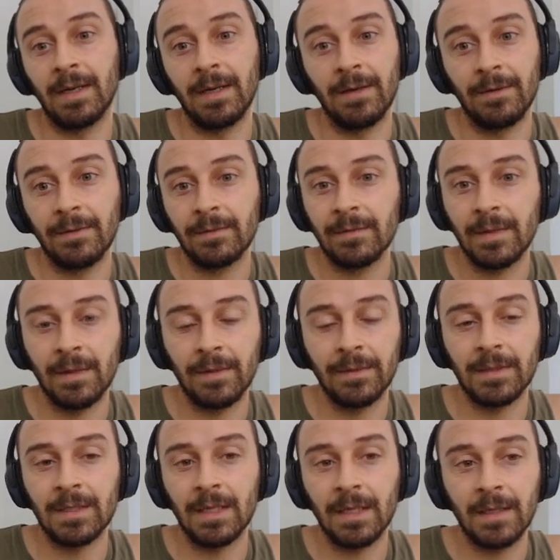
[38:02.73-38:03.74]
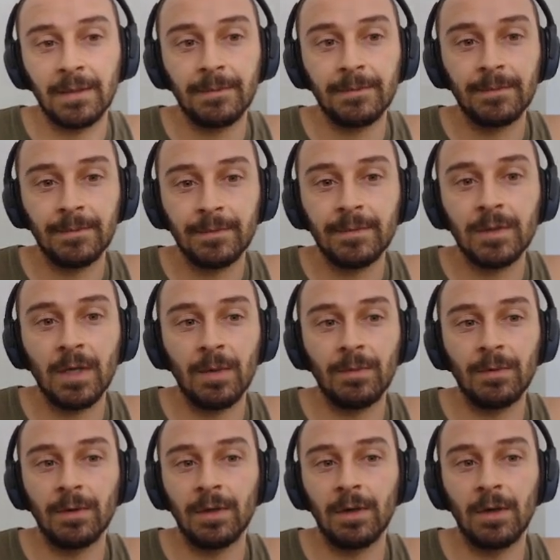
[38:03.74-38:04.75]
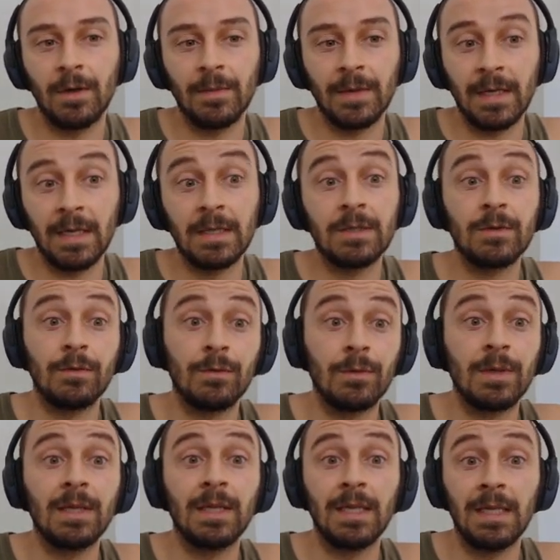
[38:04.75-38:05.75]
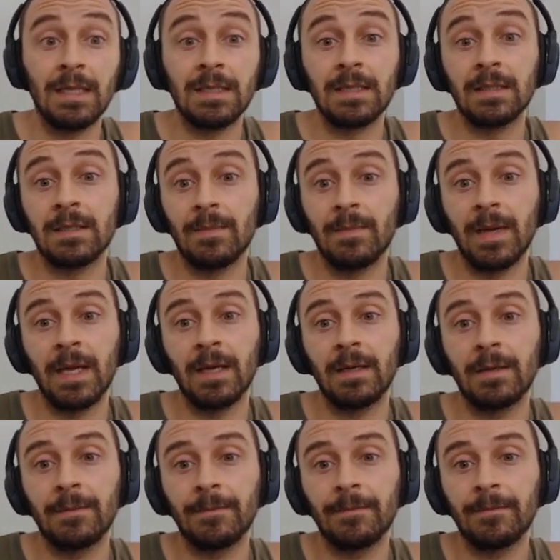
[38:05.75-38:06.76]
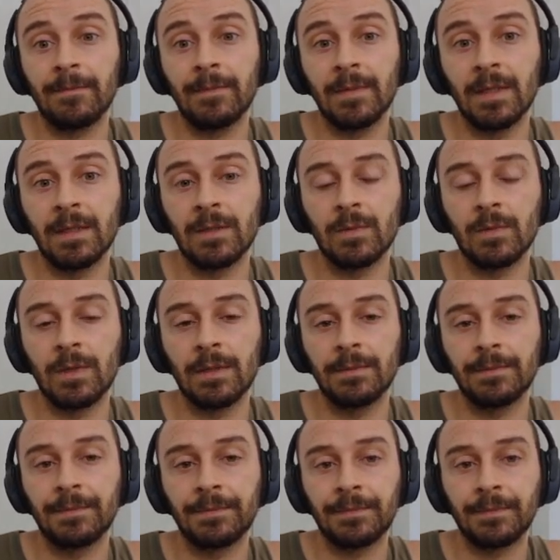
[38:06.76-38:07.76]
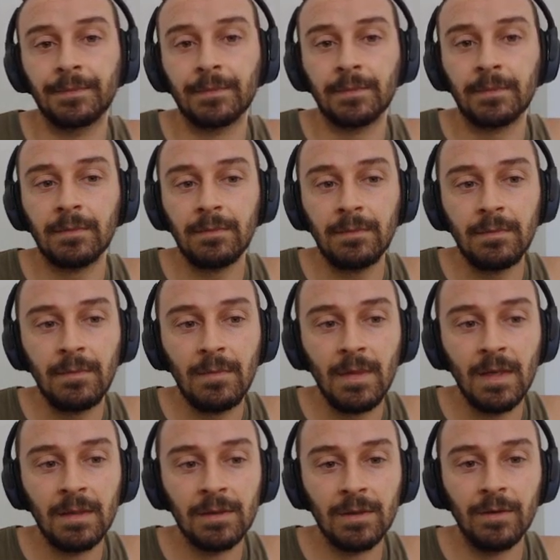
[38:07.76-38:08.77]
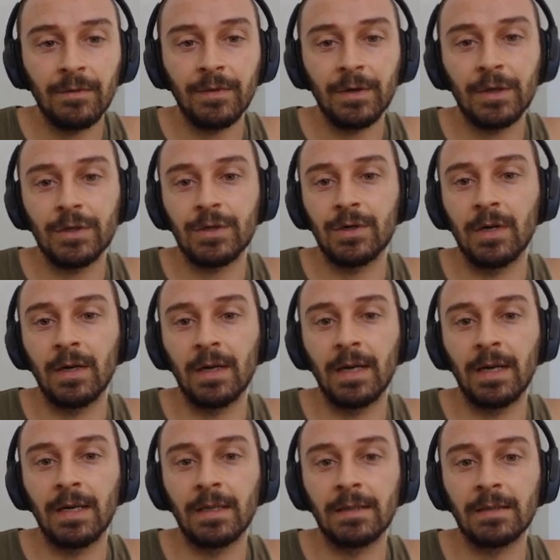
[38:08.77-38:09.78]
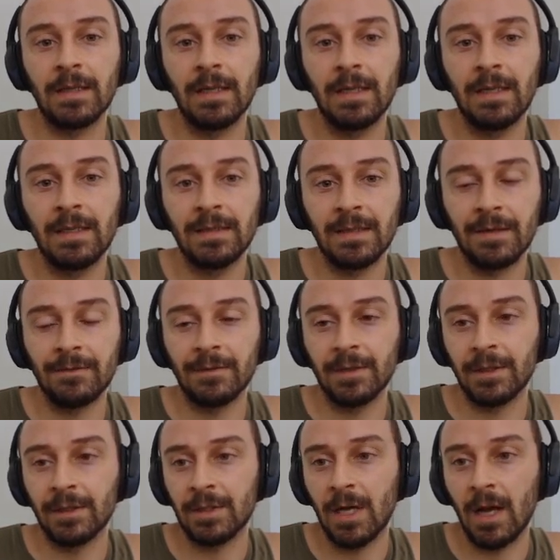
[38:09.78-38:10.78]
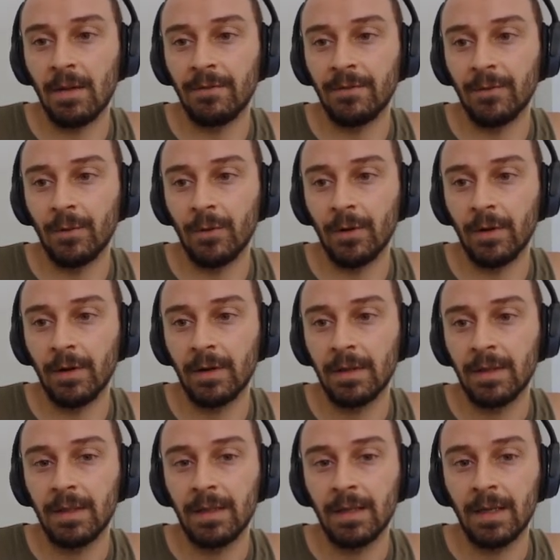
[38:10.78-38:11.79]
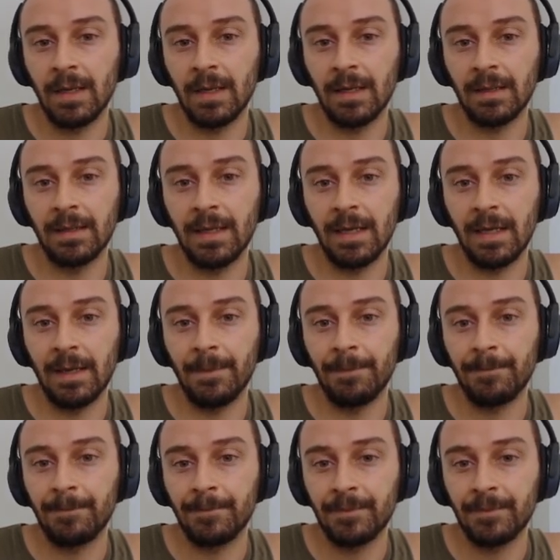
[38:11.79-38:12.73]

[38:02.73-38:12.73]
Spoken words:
now. I would say top 3 comp, and it's a really easy to make as well. So very strong guys. Definitely a top 4 game.